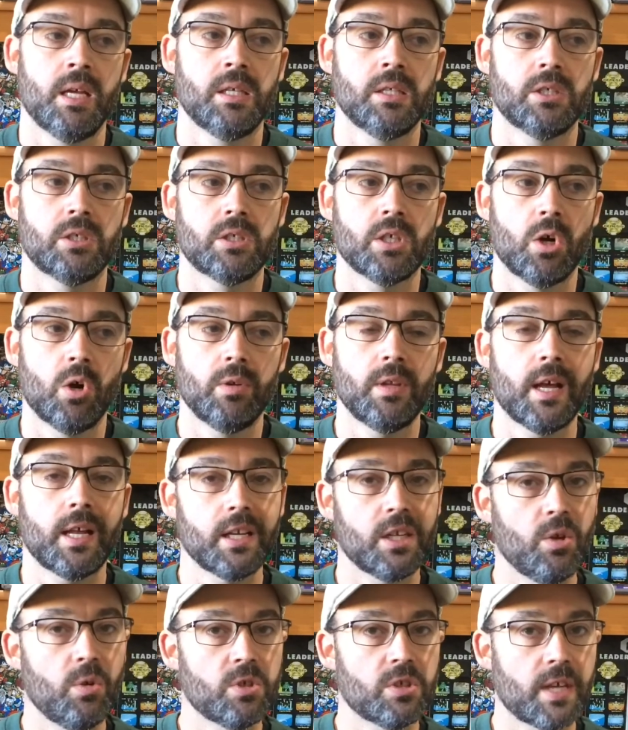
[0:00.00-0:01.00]
So not a
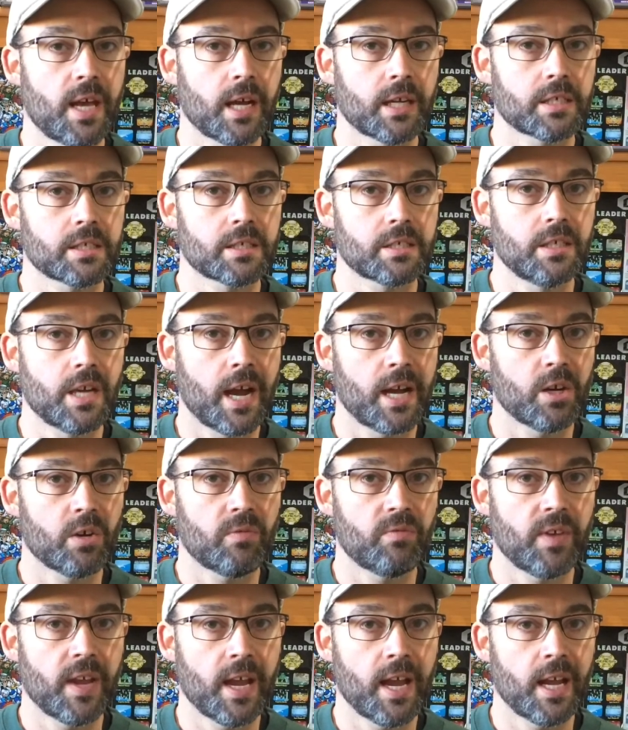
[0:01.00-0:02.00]
huge Zack Snyder
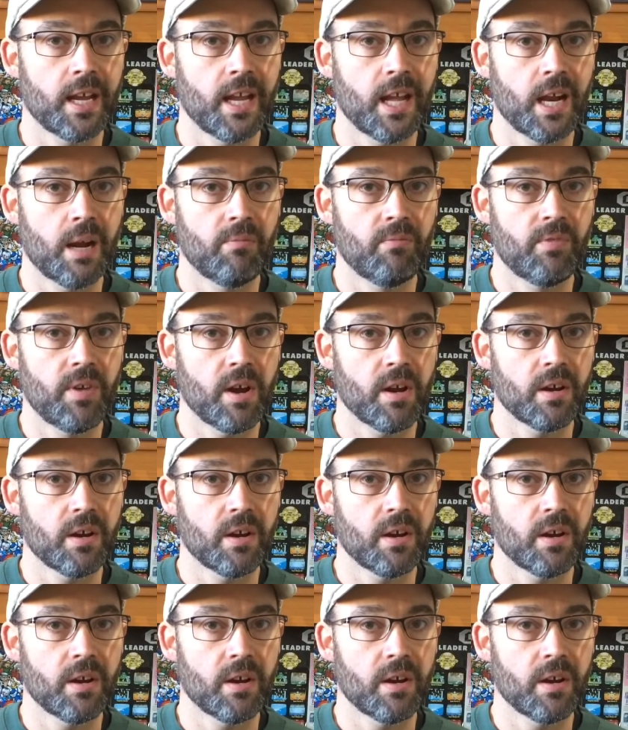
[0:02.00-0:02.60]
fan, and I'm